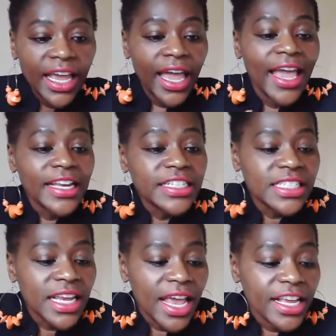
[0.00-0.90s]
And
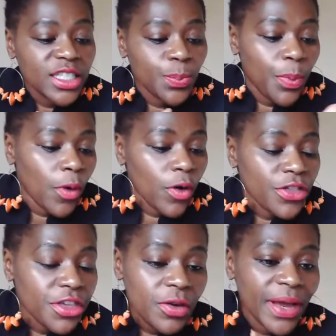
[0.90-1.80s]
as
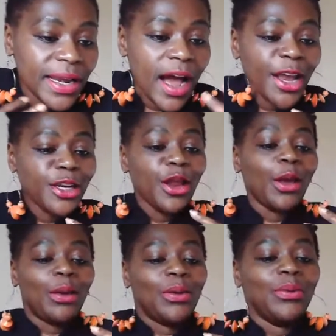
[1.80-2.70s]
both you and I
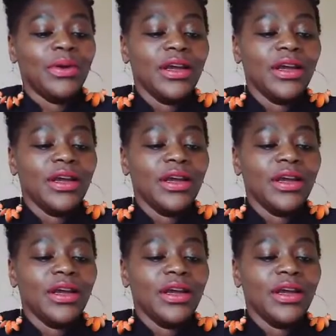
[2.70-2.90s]
know,